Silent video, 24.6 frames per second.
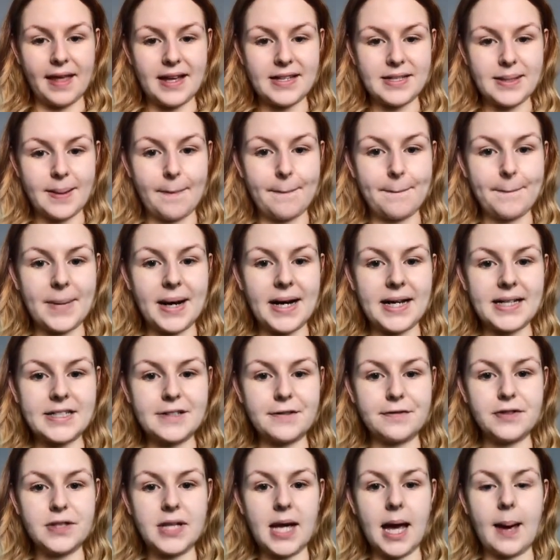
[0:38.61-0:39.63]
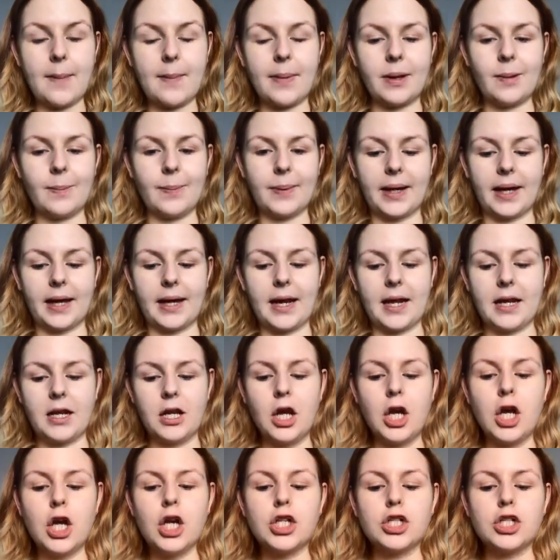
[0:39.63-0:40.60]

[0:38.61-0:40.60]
That's a massive tip at the beginning.